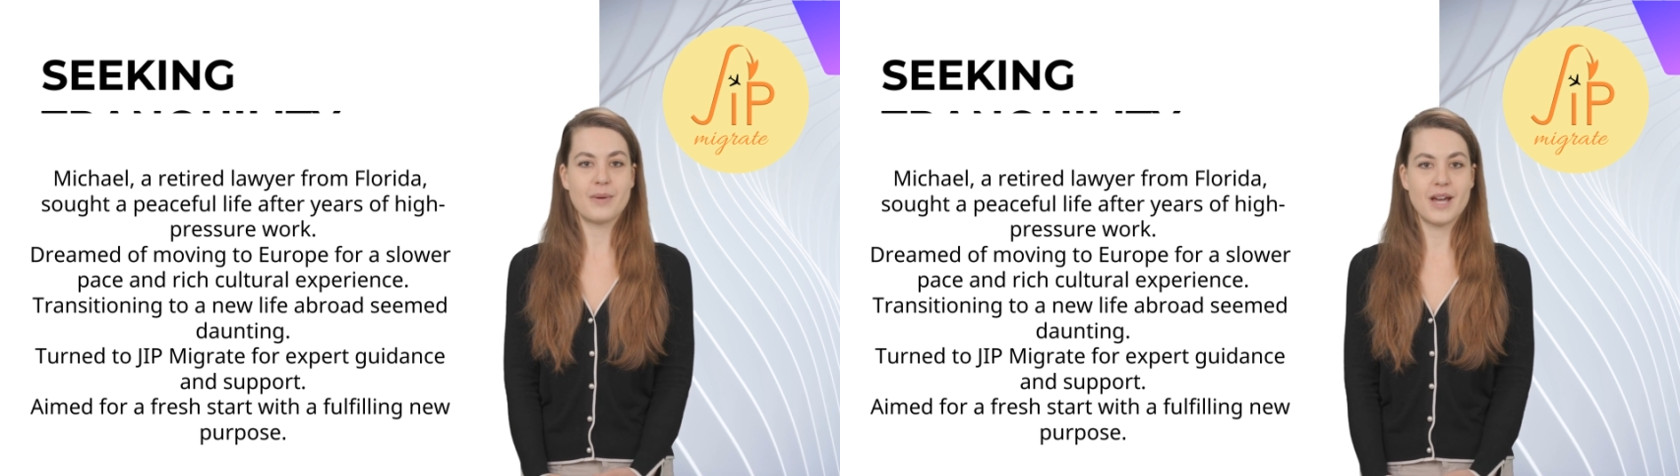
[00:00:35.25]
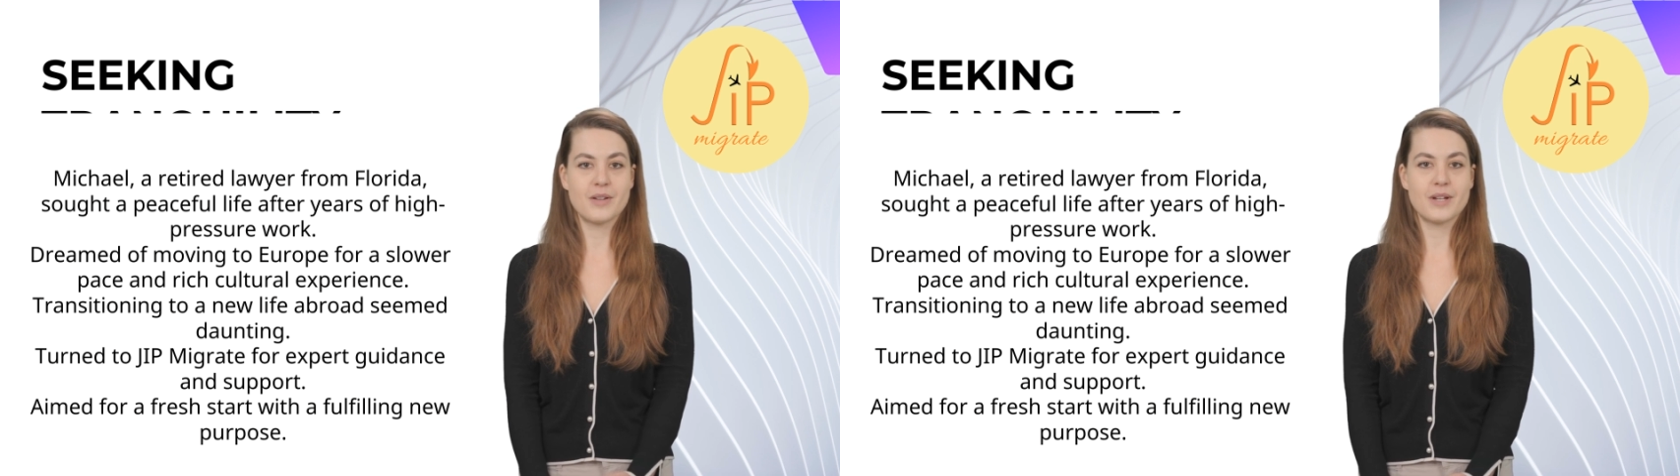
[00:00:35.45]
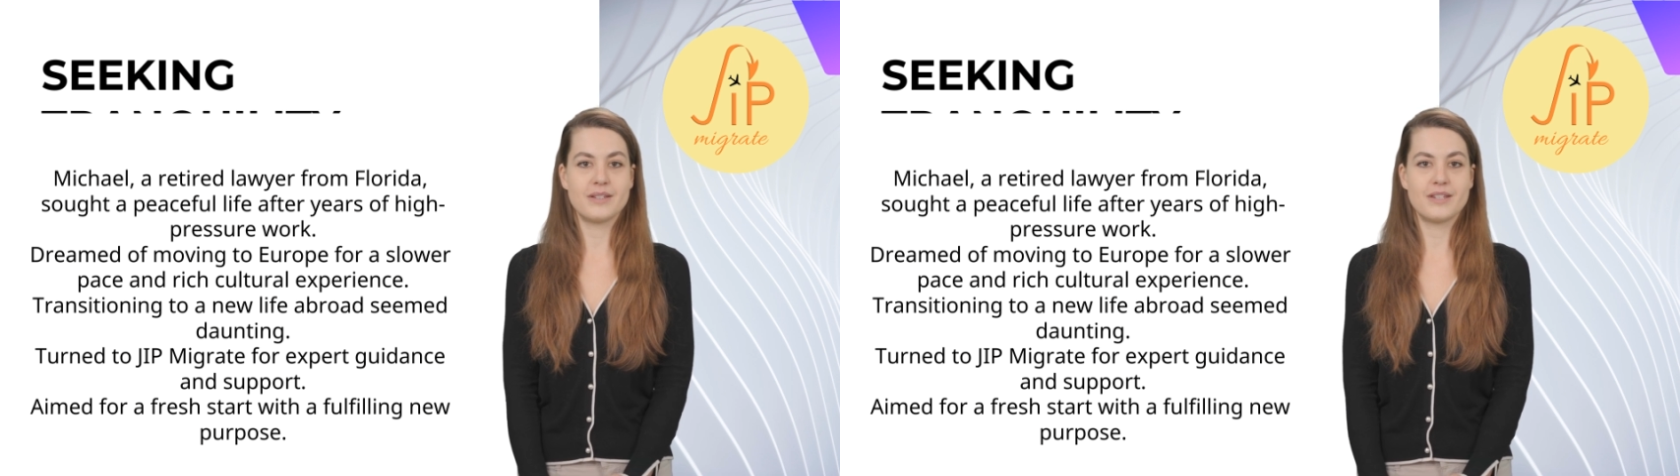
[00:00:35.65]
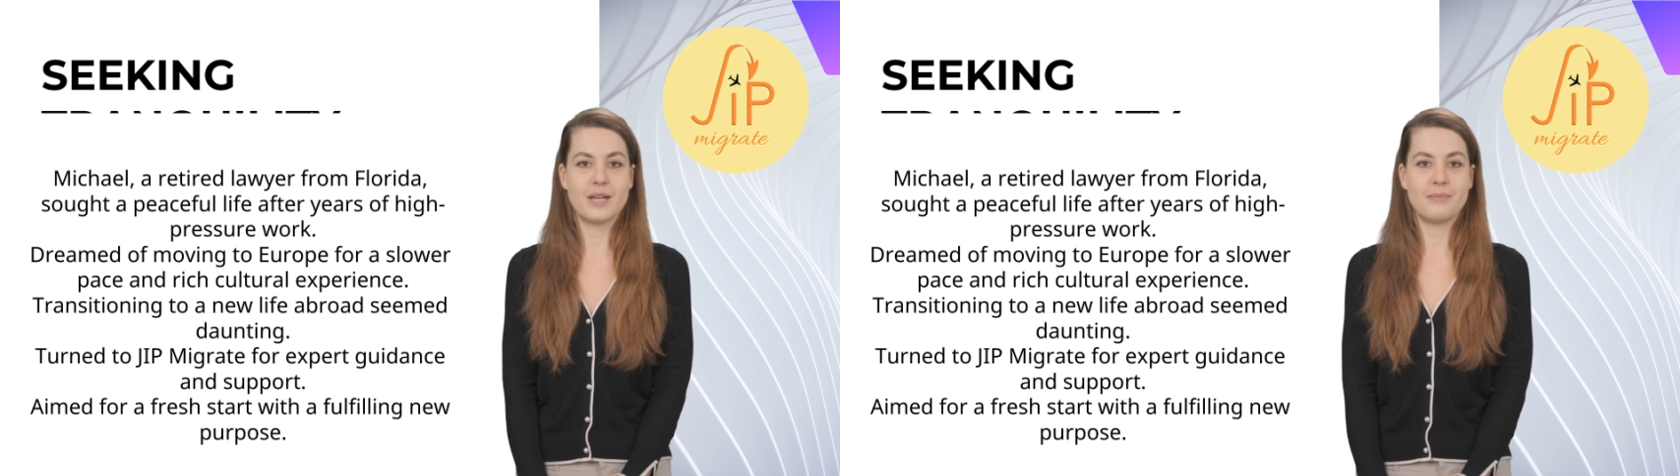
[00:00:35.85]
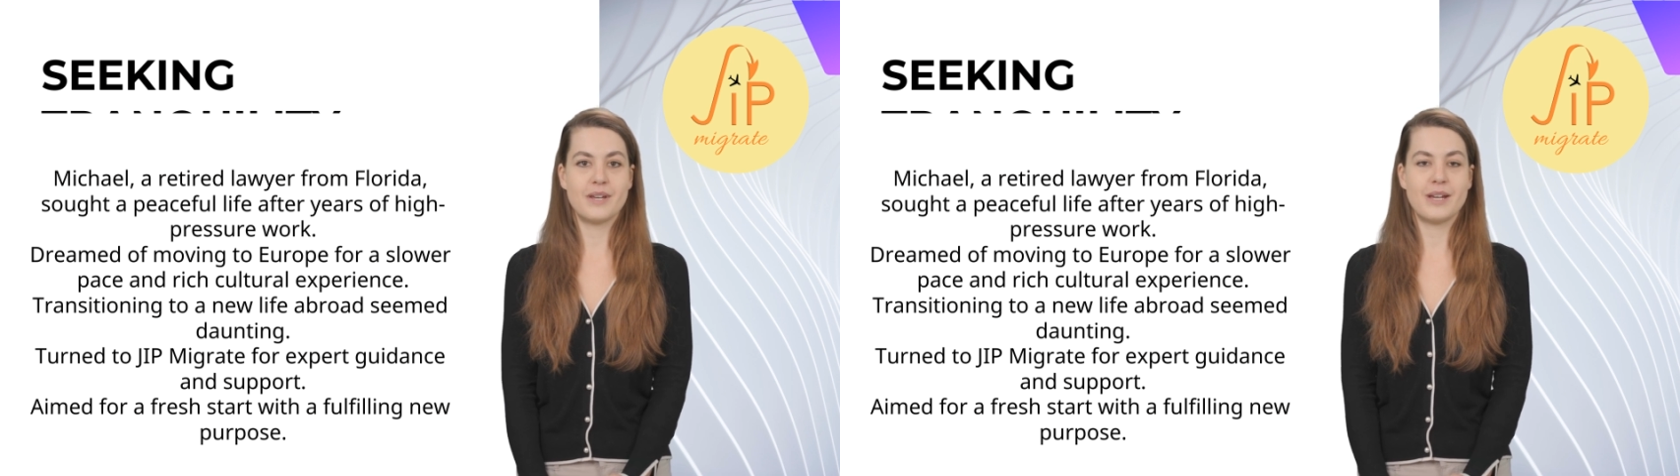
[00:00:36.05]
Migrate
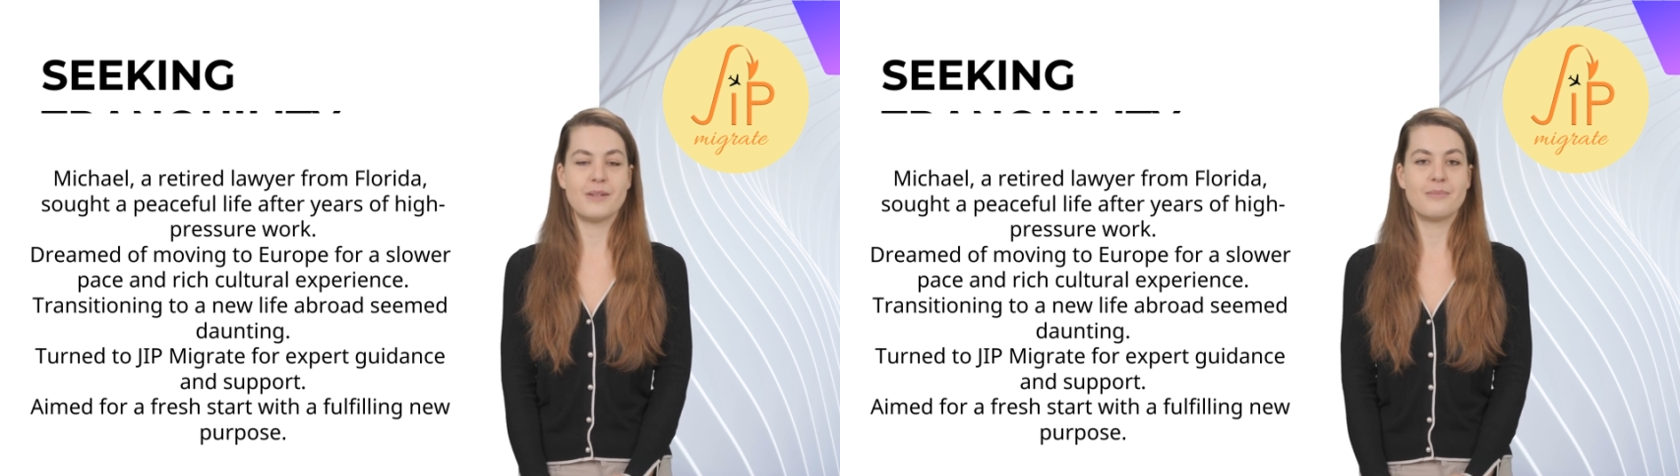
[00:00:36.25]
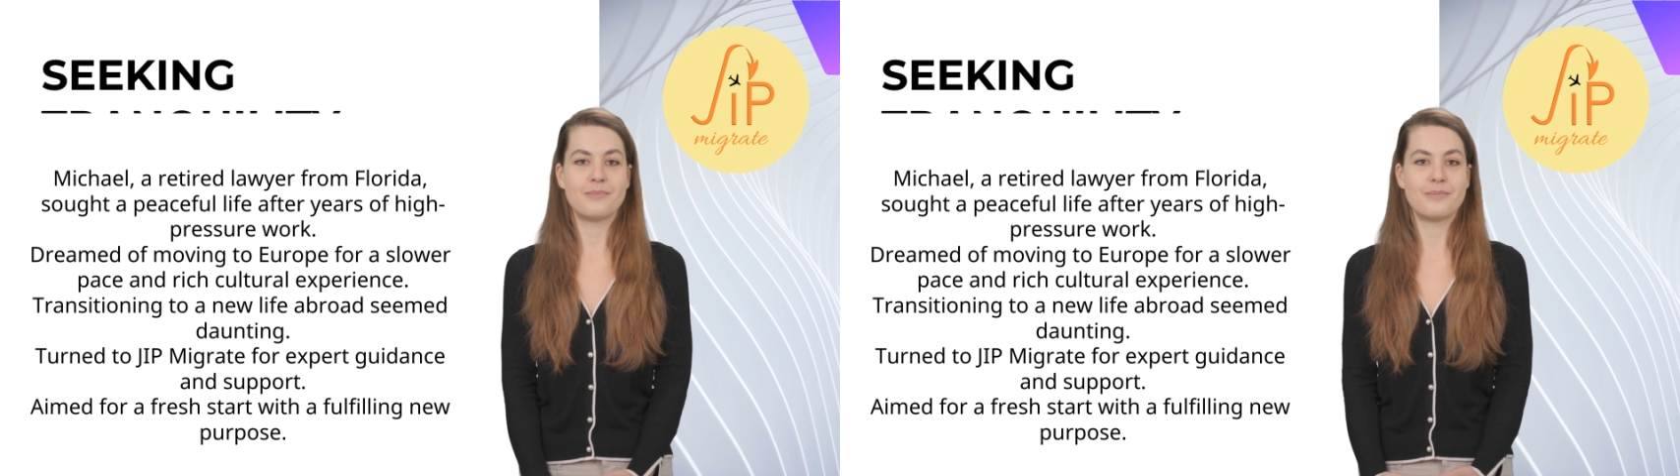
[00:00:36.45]
stepped in,